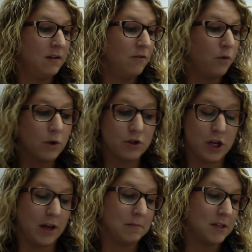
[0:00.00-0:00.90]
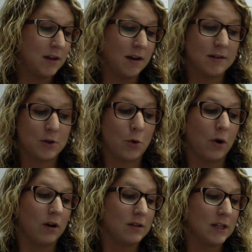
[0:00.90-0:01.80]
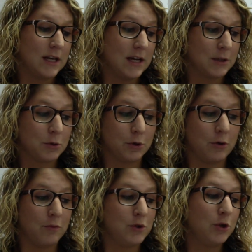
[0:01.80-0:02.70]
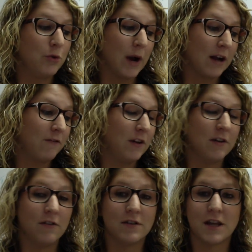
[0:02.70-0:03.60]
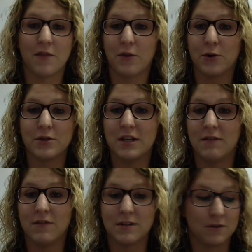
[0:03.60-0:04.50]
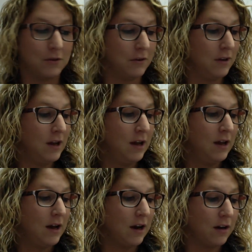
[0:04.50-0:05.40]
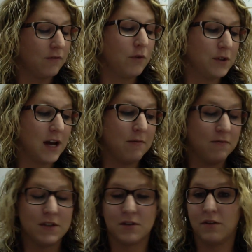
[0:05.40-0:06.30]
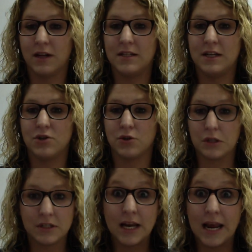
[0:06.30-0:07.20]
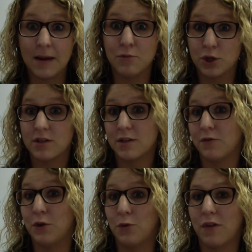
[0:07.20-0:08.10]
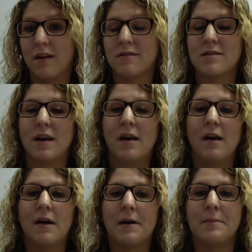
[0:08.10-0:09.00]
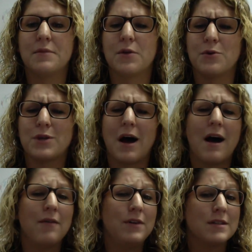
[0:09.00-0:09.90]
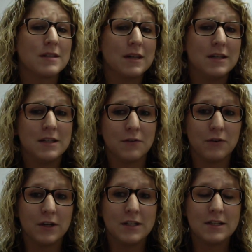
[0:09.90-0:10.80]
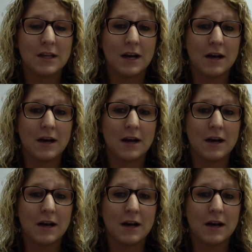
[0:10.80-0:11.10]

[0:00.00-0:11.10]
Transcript: 4 gyms, tennis courts, a dance room, 2 rec fields, and 13 full-time physical ed teachers, to name just a few things. So there's obviously a difference